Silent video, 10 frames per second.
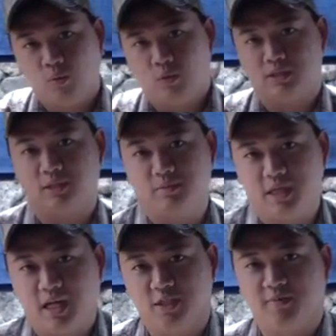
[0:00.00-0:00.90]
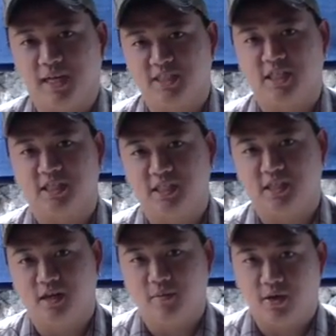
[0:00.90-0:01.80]
What's up, you guys? BATJAC
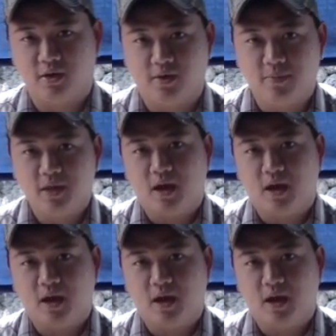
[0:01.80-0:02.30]
J.W. here.